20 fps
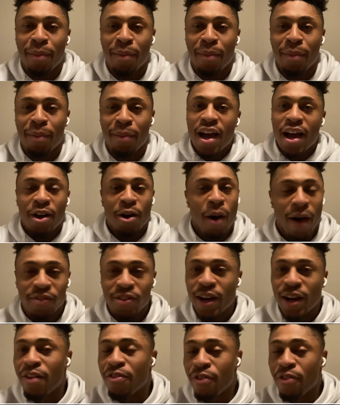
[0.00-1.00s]
And, you know,
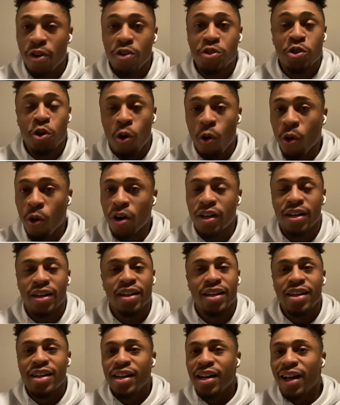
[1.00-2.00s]
after that first
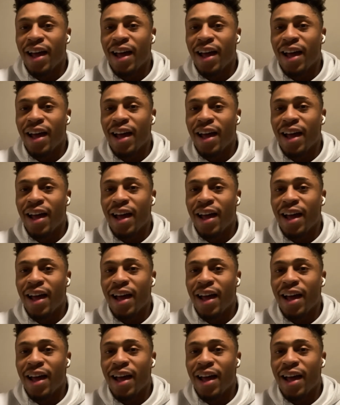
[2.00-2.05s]
quarter,